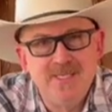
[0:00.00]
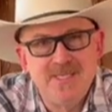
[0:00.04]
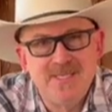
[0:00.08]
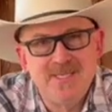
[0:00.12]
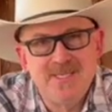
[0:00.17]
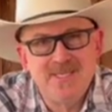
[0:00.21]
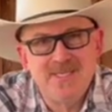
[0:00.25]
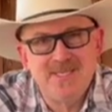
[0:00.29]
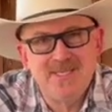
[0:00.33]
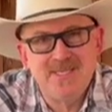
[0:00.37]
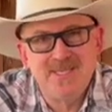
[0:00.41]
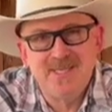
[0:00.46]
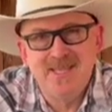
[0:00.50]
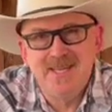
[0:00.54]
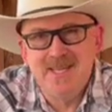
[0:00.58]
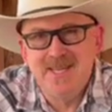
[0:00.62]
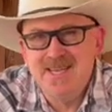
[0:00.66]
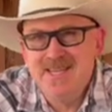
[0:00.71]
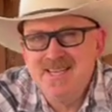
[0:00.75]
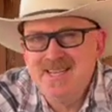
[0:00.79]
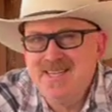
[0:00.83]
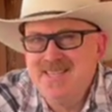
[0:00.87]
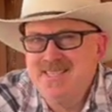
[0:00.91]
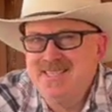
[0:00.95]

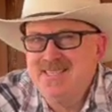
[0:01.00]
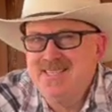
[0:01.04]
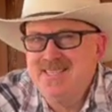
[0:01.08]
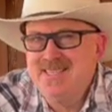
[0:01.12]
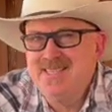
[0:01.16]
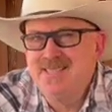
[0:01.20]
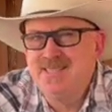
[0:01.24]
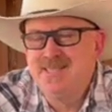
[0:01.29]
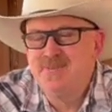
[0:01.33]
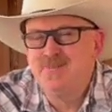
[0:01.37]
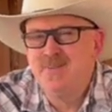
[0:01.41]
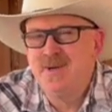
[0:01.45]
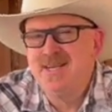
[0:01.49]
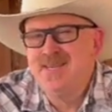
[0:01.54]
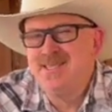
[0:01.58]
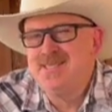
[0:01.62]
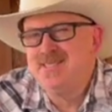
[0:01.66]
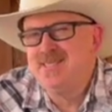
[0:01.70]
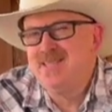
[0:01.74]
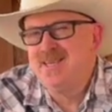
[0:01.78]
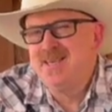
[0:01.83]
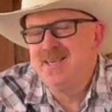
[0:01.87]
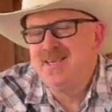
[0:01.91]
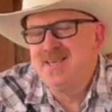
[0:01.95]
slightly
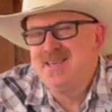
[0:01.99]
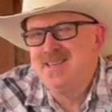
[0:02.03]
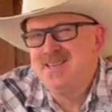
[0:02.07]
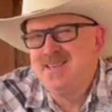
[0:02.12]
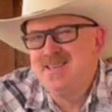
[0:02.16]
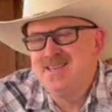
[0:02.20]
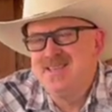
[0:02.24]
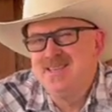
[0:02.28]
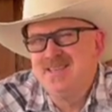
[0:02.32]
spicy,